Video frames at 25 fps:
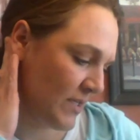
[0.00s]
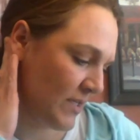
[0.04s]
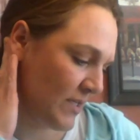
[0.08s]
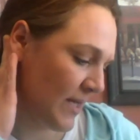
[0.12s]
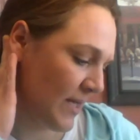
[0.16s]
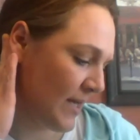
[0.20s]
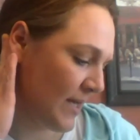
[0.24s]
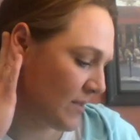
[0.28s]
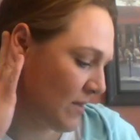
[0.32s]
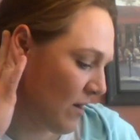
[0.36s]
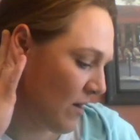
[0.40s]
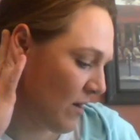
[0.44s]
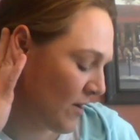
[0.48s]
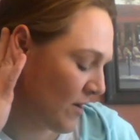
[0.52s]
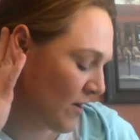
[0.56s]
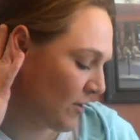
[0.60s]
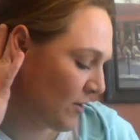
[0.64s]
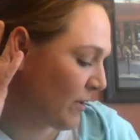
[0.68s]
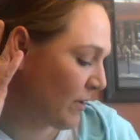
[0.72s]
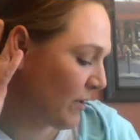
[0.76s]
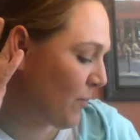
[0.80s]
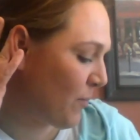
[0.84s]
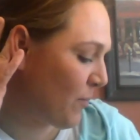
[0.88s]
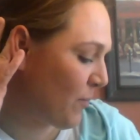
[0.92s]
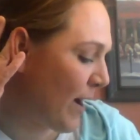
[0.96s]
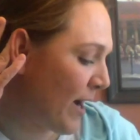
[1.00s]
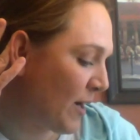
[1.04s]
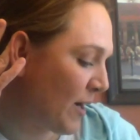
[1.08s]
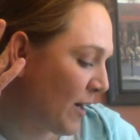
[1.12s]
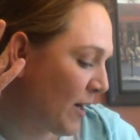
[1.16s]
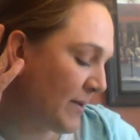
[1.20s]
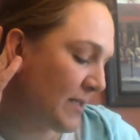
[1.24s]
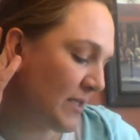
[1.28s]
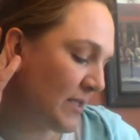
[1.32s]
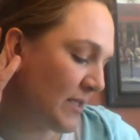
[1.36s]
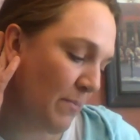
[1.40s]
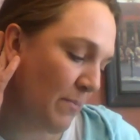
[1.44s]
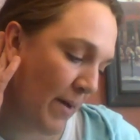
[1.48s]
says, "Are the
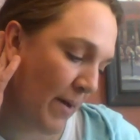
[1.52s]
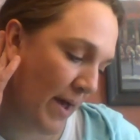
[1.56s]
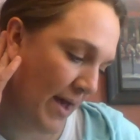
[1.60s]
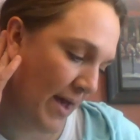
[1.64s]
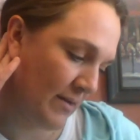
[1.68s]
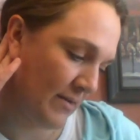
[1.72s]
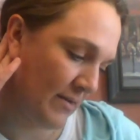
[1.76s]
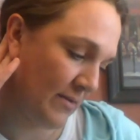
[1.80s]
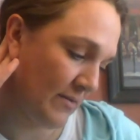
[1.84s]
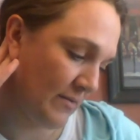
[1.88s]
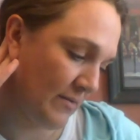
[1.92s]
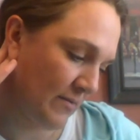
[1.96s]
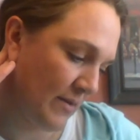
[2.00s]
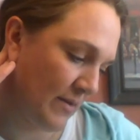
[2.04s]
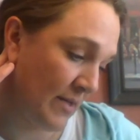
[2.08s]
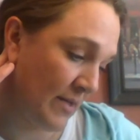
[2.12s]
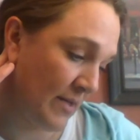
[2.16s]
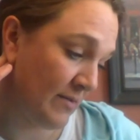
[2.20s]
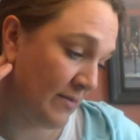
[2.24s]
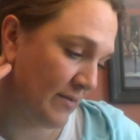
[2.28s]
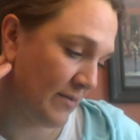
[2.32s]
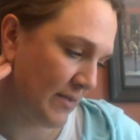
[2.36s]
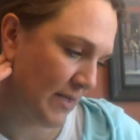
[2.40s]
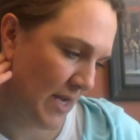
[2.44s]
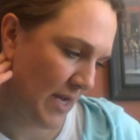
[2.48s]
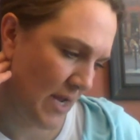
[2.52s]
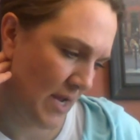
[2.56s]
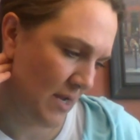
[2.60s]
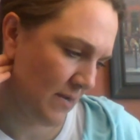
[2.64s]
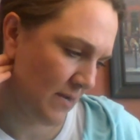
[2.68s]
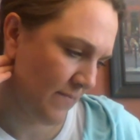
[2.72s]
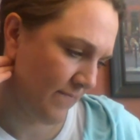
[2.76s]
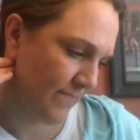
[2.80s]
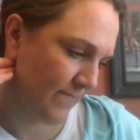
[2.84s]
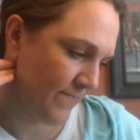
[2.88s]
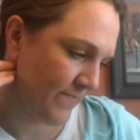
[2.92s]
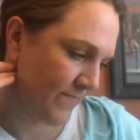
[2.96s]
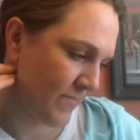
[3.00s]
requirements met?" in C,
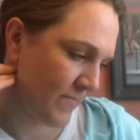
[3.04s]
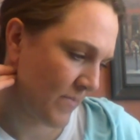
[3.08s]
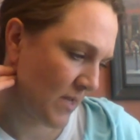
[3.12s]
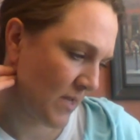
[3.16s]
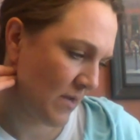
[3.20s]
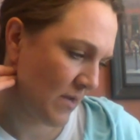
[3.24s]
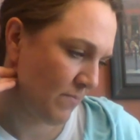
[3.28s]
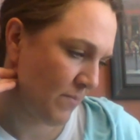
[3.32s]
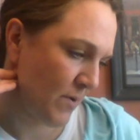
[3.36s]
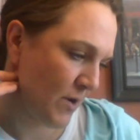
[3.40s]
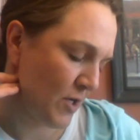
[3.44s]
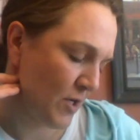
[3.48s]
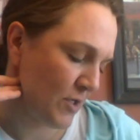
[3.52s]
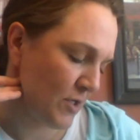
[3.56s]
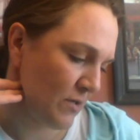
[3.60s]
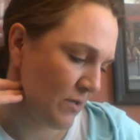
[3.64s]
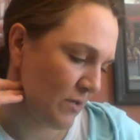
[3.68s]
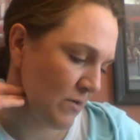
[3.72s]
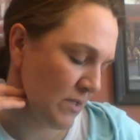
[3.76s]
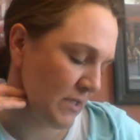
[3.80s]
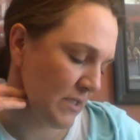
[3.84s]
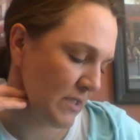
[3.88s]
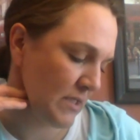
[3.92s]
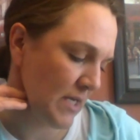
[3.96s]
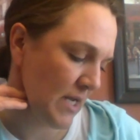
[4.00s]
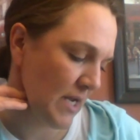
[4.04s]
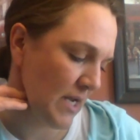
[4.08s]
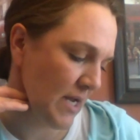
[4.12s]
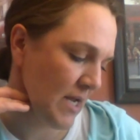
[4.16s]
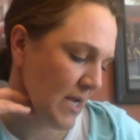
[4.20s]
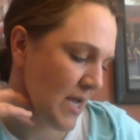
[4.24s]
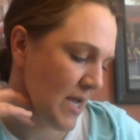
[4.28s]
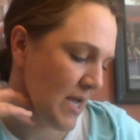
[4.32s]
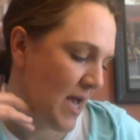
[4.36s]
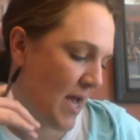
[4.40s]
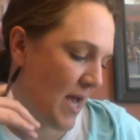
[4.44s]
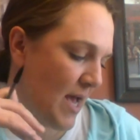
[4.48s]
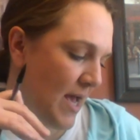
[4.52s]
in part 2 on C.
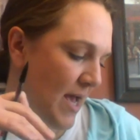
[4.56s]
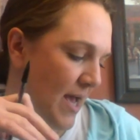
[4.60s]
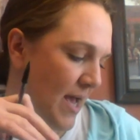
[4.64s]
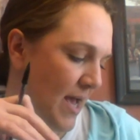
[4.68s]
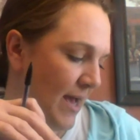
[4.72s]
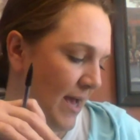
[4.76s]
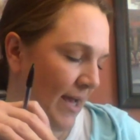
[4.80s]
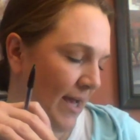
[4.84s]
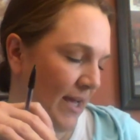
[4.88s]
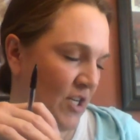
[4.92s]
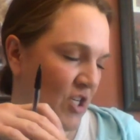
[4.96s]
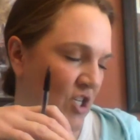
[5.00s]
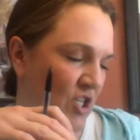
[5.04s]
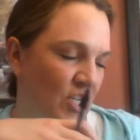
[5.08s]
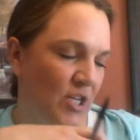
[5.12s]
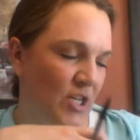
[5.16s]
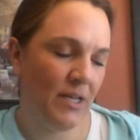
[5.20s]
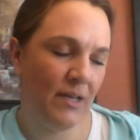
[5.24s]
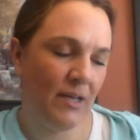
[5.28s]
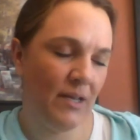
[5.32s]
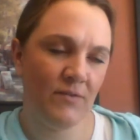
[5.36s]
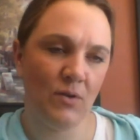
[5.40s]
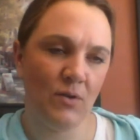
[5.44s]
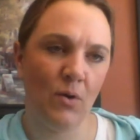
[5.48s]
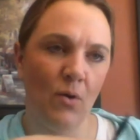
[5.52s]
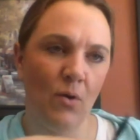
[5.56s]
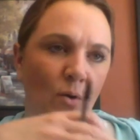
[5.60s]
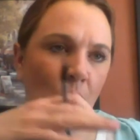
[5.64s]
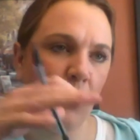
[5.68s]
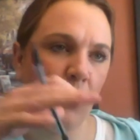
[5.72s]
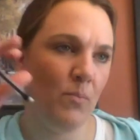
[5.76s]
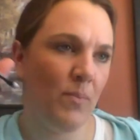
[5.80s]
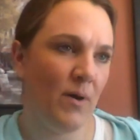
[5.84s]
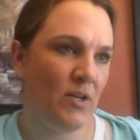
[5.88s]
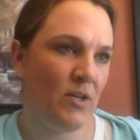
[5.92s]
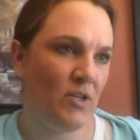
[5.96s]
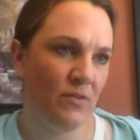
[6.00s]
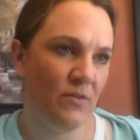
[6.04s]
And she gives a
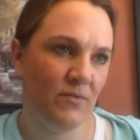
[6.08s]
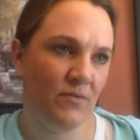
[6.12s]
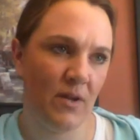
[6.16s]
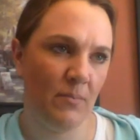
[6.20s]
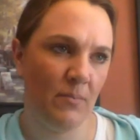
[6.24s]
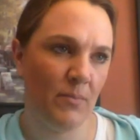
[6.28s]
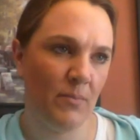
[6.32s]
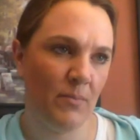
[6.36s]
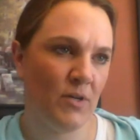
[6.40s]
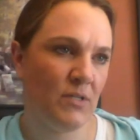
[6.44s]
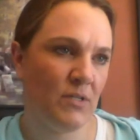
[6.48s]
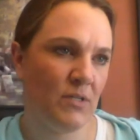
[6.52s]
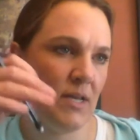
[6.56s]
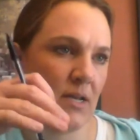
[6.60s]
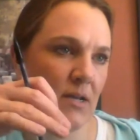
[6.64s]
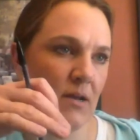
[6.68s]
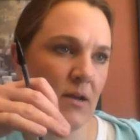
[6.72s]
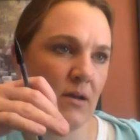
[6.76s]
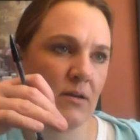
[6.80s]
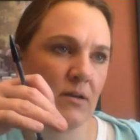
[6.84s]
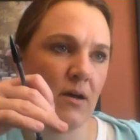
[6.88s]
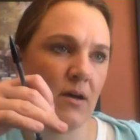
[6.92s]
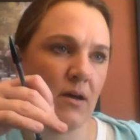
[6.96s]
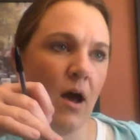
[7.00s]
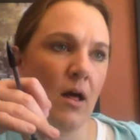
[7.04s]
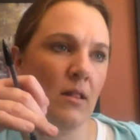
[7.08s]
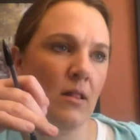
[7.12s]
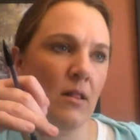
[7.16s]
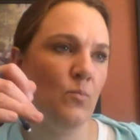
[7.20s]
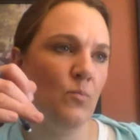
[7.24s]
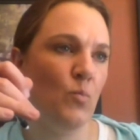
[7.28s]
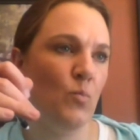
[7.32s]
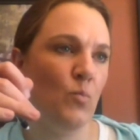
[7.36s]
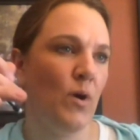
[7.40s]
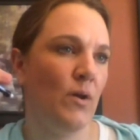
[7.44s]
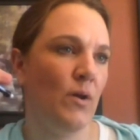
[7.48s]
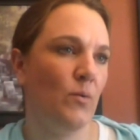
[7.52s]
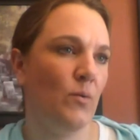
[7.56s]
whole bunch of numbers like
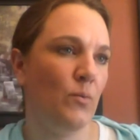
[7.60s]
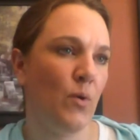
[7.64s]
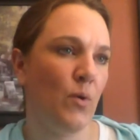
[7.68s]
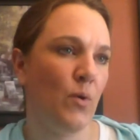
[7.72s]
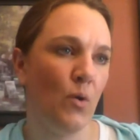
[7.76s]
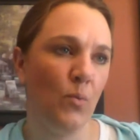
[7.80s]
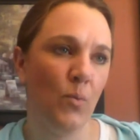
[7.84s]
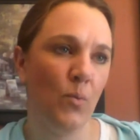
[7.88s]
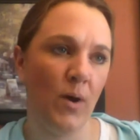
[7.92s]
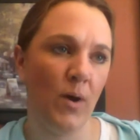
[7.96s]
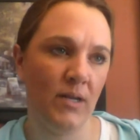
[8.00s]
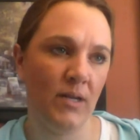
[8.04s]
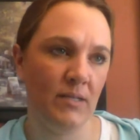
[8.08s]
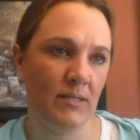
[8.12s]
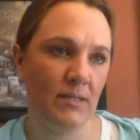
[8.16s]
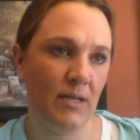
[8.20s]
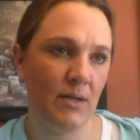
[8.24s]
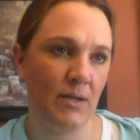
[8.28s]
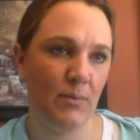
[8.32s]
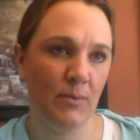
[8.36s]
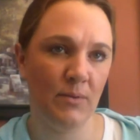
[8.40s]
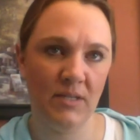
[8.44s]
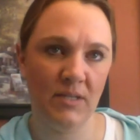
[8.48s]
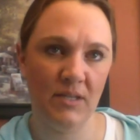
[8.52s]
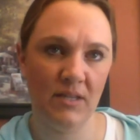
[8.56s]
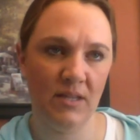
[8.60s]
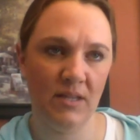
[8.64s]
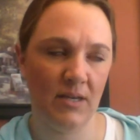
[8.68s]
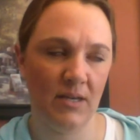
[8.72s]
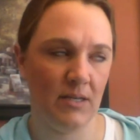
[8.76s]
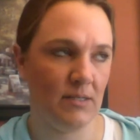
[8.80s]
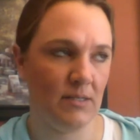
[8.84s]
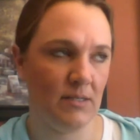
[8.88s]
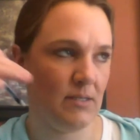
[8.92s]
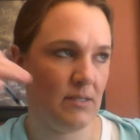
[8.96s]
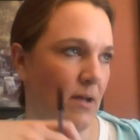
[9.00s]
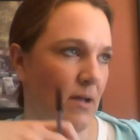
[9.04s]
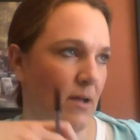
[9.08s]
column 1, row 1 is equal to
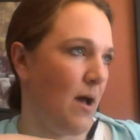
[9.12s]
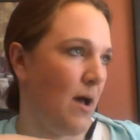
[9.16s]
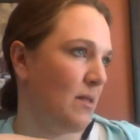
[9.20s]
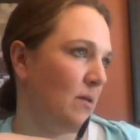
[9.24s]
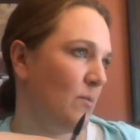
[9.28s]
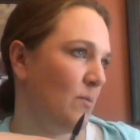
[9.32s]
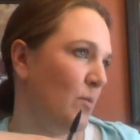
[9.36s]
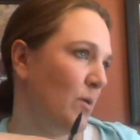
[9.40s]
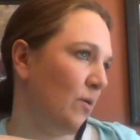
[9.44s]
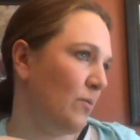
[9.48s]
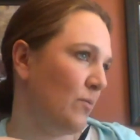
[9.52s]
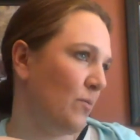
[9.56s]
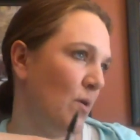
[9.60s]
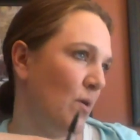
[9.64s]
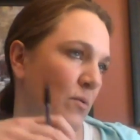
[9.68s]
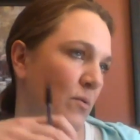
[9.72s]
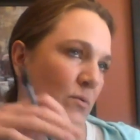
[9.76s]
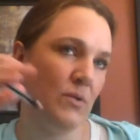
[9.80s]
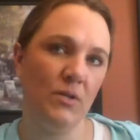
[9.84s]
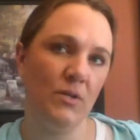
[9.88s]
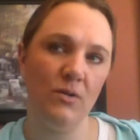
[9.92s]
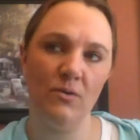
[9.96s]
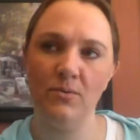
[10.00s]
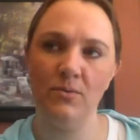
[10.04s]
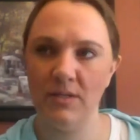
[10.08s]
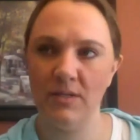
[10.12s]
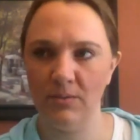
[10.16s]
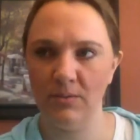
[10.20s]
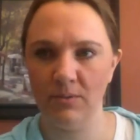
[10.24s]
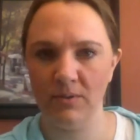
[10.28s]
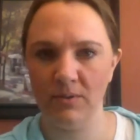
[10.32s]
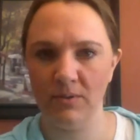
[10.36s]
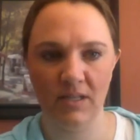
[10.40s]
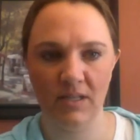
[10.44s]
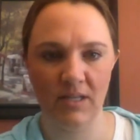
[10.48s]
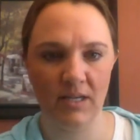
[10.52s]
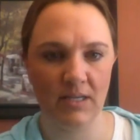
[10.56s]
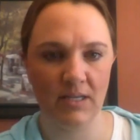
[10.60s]
this, column 1, row 2 is
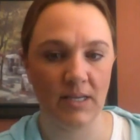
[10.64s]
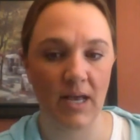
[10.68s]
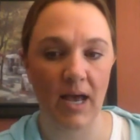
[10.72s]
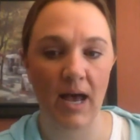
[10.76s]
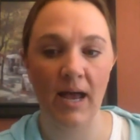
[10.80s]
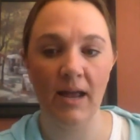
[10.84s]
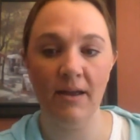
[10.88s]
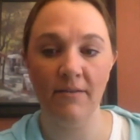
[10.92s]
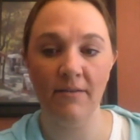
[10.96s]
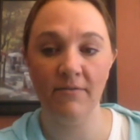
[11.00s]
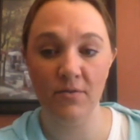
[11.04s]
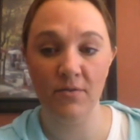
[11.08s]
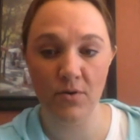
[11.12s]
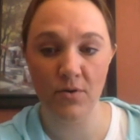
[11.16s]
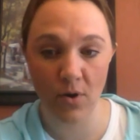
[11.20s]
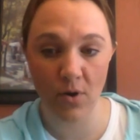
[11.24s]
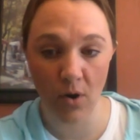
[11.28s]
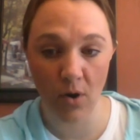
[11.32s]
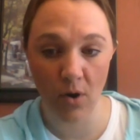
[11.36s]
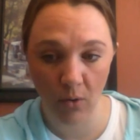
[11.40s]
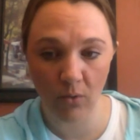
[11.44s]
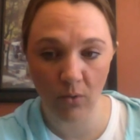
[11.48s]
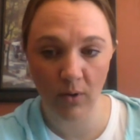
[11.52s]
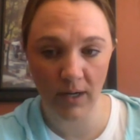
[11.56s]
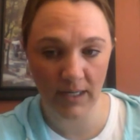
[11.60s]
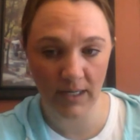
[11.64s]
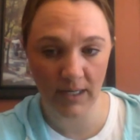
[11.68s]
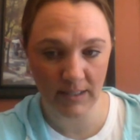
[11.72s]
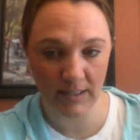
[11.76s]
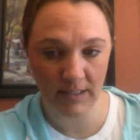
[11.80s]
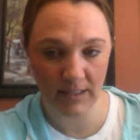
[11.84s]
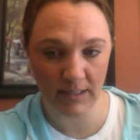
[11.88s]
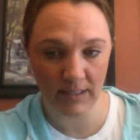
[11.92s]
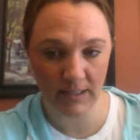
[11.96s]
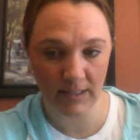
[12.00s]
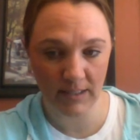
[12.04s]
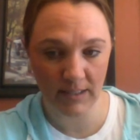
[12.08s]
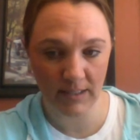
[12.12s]
equal to this. I have no
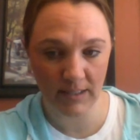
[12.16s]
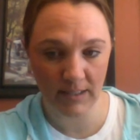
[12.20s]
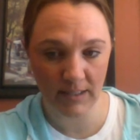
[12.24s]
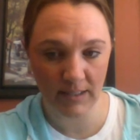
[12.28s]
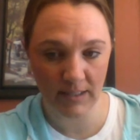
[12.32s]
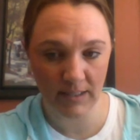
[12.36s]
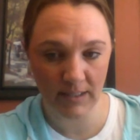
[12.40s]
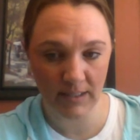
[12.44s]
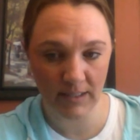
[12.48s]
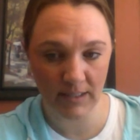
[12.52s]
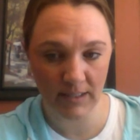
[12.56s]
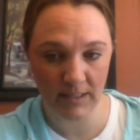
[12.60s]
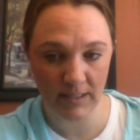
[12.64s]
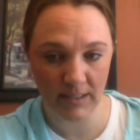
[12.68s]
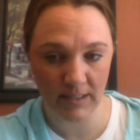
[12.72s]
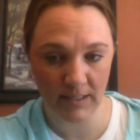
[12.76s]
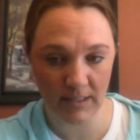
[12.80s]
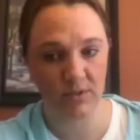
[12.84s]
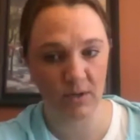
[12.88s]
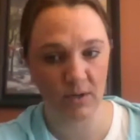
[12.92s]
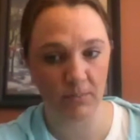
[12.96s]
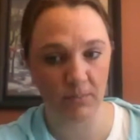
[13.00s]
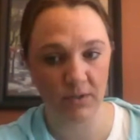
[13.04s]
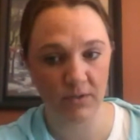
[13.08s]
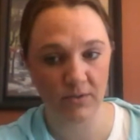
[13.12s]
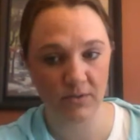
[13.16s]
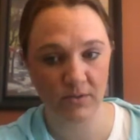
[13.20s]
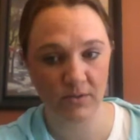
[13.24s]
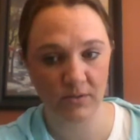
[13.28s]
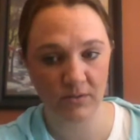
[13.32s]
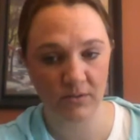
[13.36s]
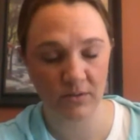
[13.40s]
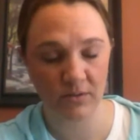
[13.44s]
idea how she got those numbers.